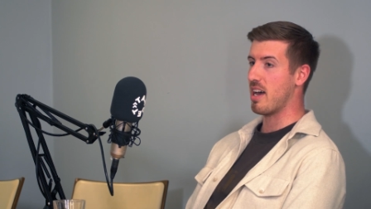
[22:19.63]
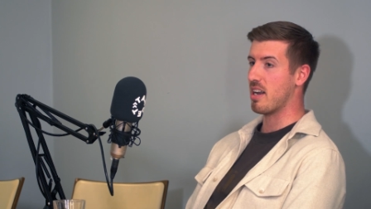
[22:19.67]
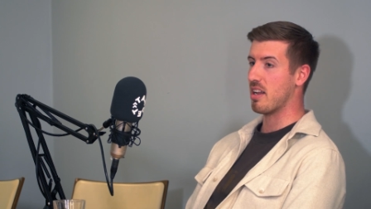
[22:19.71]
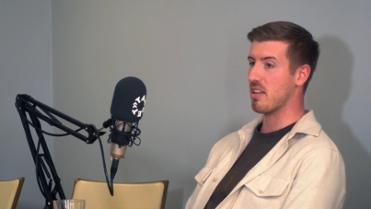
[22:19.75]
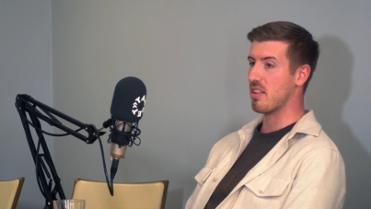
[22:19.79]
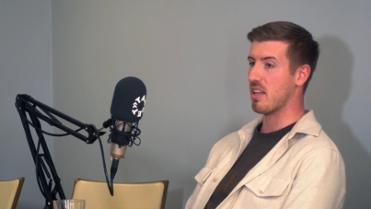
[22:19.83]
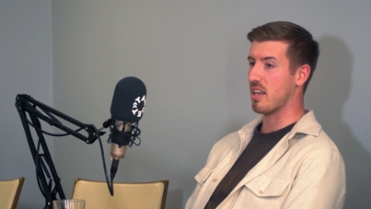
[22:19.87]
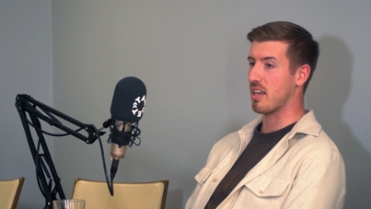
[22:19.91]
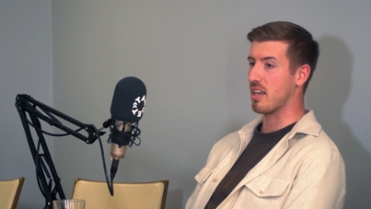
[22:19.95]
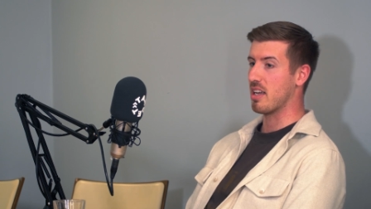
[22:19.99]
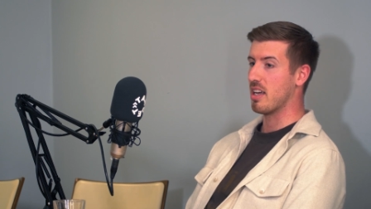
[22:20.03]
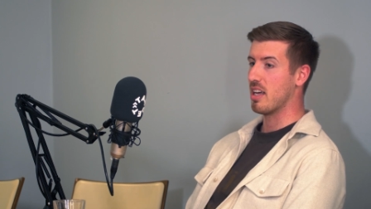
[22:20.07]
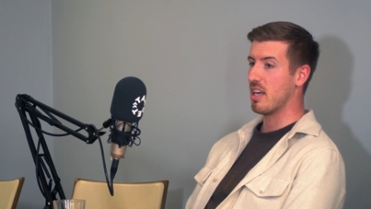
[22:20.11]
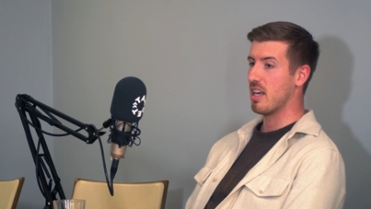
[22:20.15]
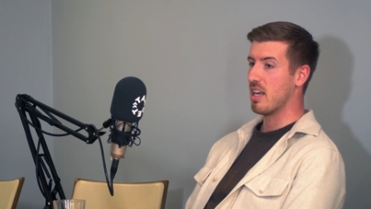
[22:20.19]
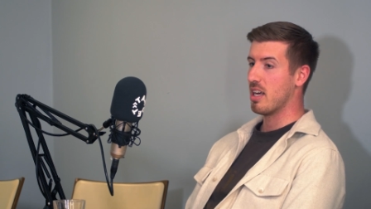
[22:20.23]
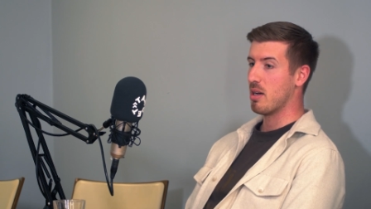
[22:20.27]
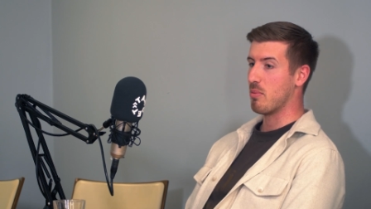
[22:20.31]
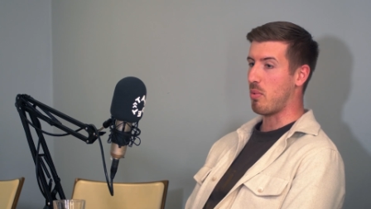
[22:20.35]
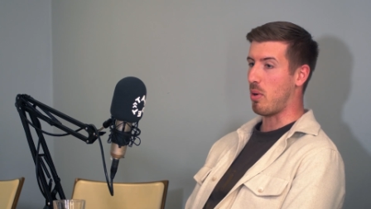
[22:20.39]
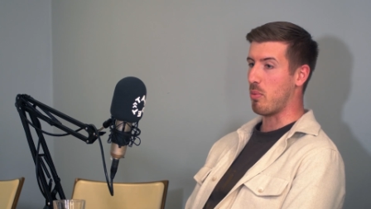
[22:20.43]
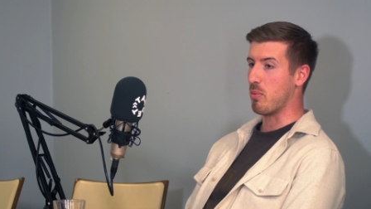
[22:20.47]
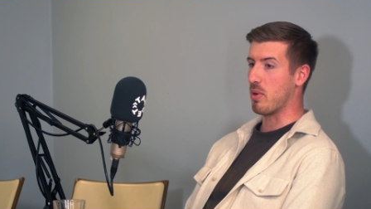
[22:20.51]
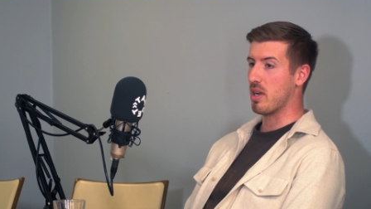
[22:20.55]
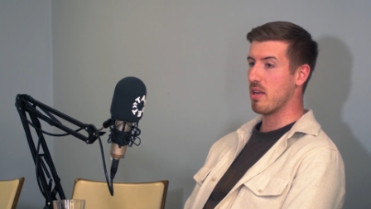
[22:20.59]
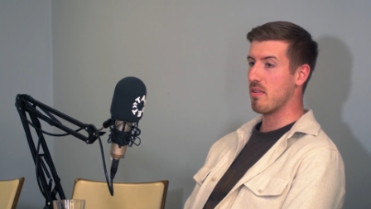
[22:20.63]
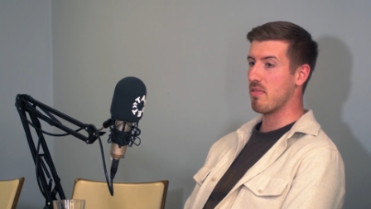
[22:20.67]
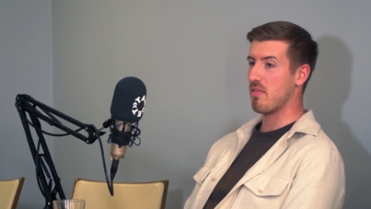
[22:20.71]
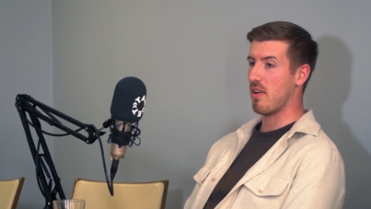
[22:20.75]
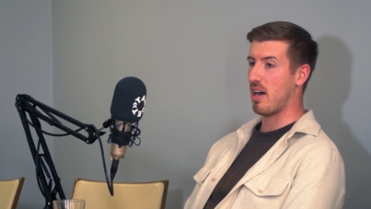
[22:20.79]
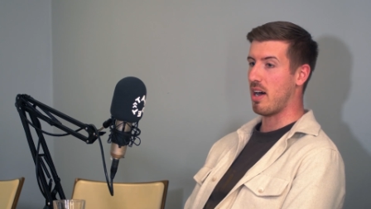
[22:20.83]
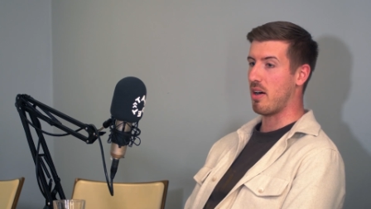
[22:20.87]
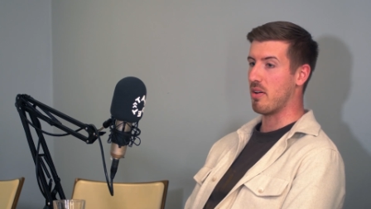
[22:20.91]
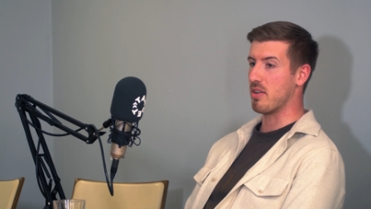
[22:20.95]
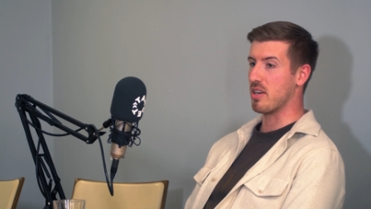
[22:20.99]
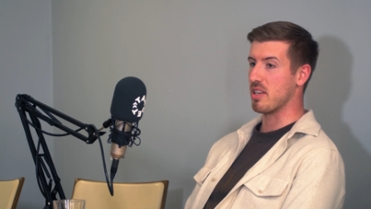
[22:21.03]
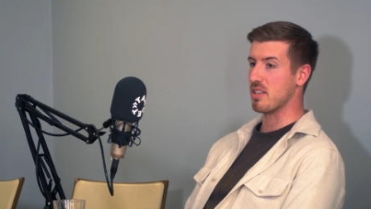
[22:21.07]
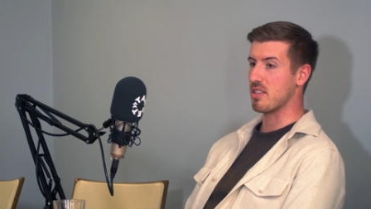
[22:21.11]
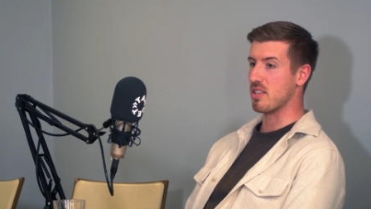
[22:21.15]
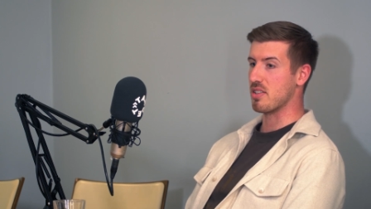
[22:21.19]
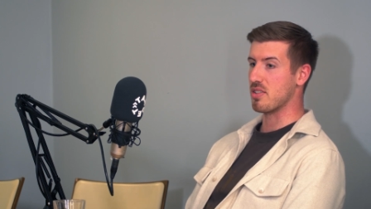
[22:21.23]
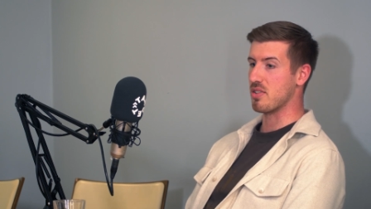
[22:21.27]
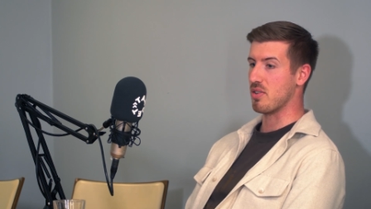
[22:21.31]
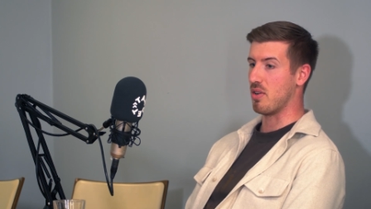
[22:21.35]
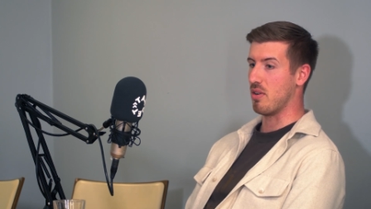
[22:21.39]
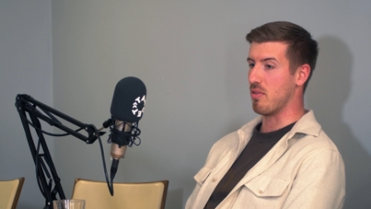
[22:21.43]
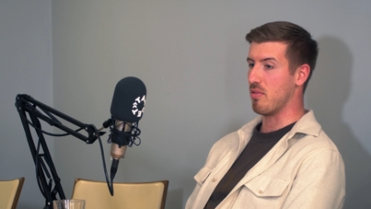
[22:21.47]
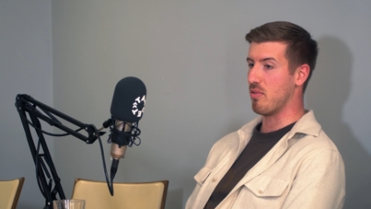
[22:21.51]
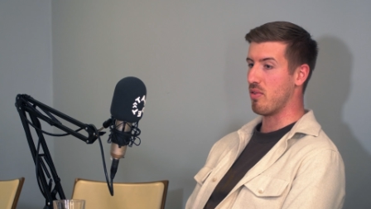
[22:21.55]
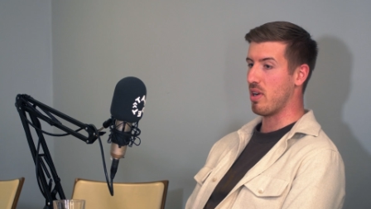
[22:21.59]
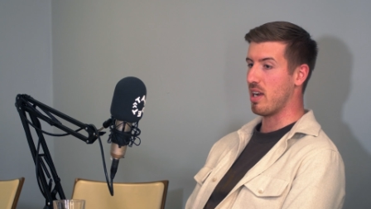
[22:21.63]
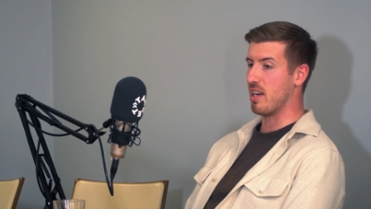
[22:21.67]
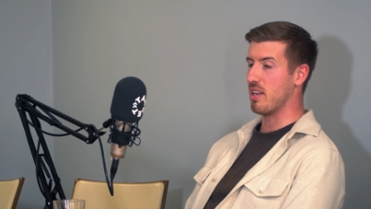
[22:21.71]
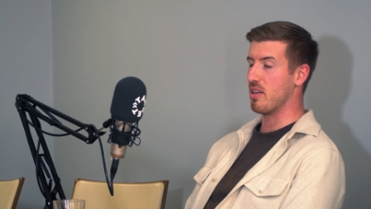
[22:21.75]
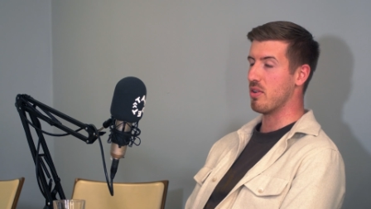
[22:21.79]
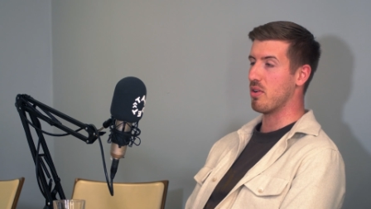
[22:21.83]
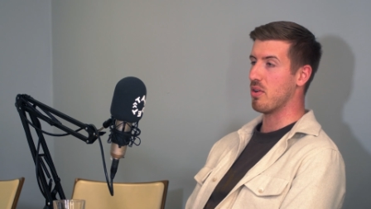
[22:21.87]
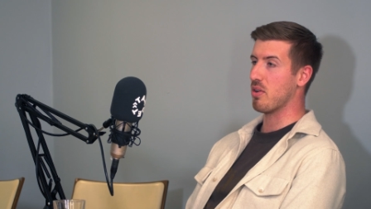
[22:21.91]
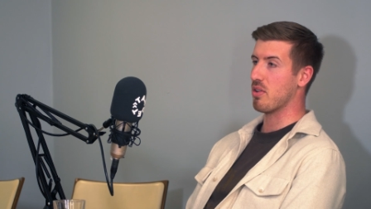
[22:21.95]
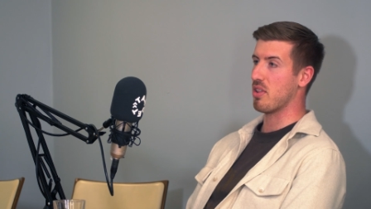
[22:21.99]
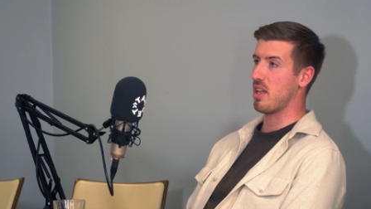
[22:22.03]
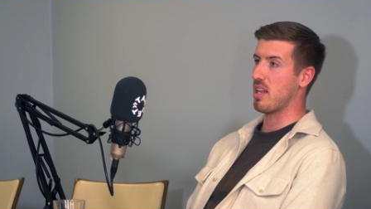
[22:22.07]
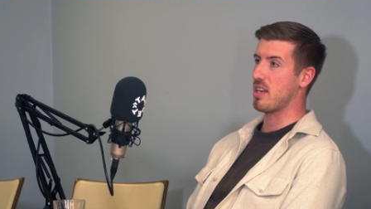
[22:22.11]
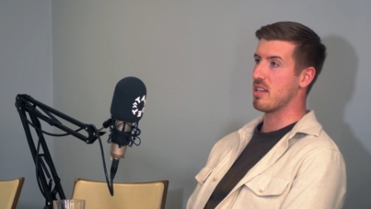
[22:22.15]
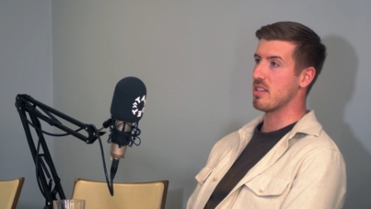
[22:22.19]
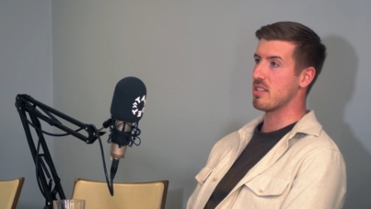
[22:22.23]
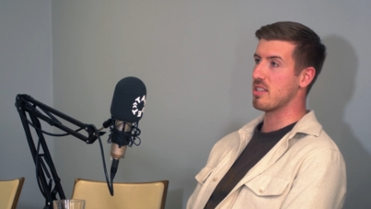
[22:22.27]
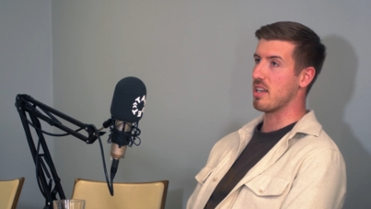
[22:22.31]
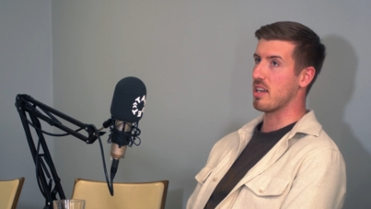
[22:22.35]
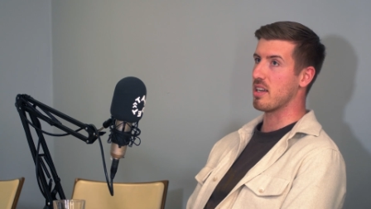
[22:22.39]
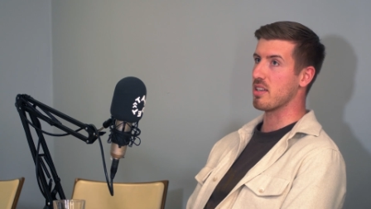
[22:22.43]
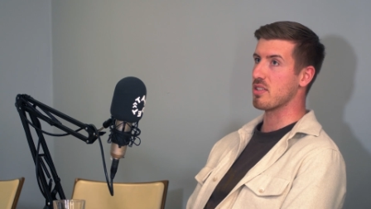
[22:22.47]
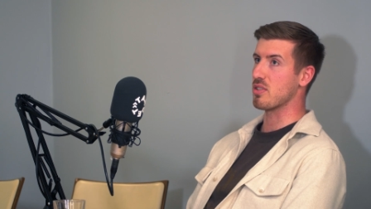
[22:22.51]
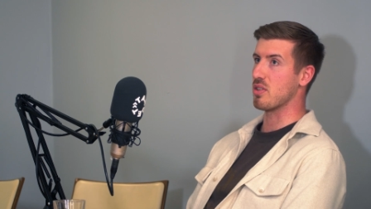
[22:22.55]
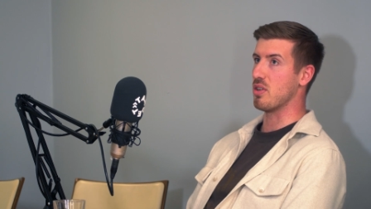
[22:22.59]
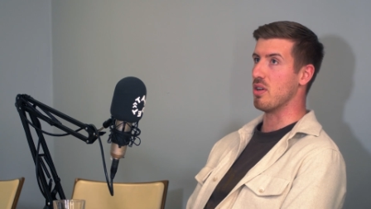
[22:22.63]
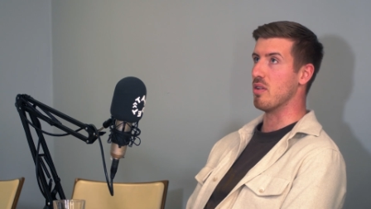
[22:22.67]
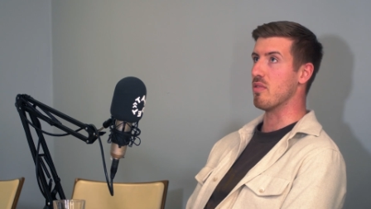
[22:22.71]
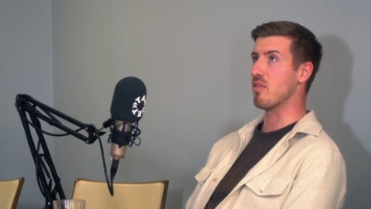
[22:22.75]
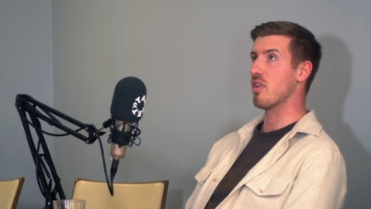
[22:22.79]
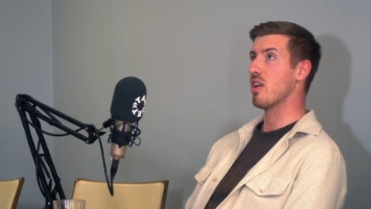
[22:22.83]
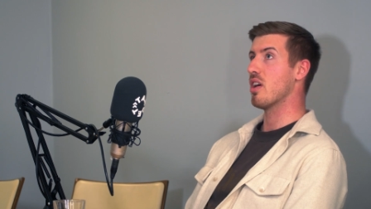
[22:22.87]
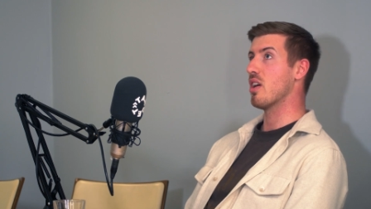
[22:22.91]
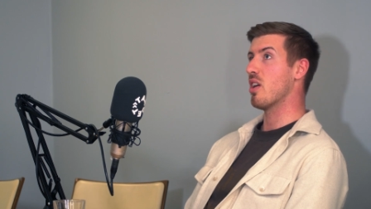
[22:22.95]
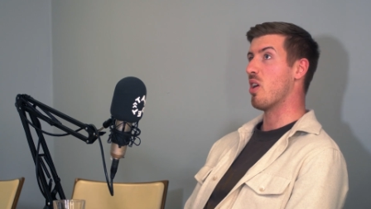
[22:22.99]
And I think what we found is the sort of really authentic sort of